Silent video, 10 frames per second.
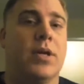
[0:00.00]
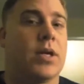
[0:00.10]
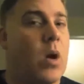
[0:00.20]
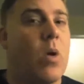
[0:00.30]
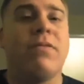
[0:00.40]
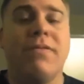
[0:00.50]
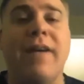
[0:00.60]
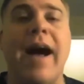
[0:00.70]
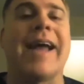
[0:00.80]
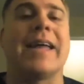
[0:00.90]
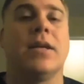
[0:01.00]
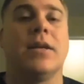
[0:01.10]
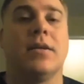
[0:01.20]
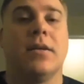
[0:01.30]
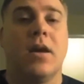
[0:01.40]
to go
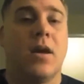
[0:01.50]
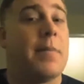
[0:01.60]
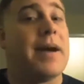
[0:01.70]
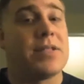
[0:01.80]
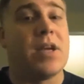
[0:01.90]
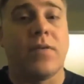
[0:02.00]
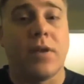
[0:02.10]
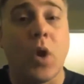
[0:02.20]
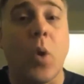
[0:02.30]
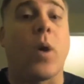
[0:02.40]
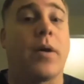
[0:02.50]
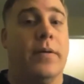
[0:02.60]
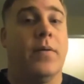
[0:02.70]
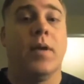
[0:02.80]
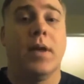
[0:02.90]
find myself a
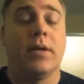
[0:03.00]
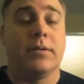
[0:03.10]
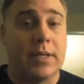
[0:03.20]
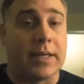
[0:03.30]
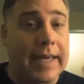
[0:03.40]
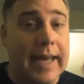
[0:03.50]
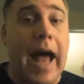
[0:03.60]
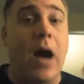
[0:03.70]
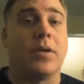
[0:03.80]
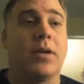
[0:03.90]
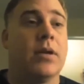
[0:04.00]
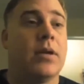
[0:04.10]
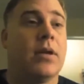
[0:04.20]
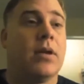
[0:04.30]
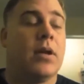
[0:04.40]
door to get out.
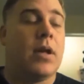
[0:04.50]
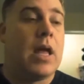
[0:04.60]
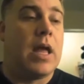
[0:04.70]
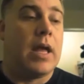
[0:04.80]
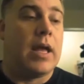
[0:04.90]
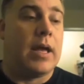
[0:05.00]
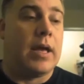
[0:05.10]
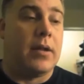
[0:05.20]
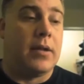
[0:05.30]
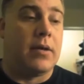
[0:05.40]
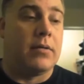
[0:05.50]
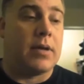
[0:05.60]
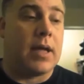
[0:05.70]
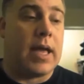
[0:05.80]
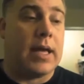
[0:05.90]

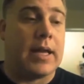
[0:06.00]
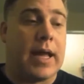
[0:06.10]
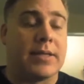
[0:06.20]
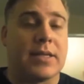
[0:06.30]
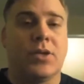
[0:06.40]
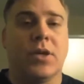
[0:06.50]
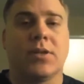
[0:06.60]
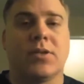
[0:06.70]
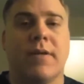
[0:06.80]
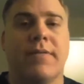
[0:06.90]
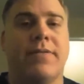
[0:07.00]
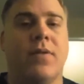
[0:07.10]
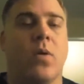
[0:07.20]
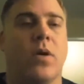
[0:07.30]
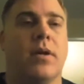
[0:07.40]
And as I took a step
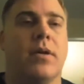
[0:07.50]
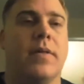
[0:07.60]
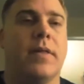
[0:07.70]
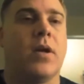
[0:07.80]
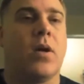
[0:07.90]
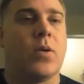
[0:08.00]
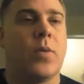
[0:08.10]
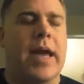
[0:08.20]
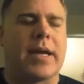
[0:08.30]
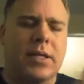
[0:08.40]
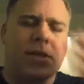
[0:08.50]
forward, the only way I can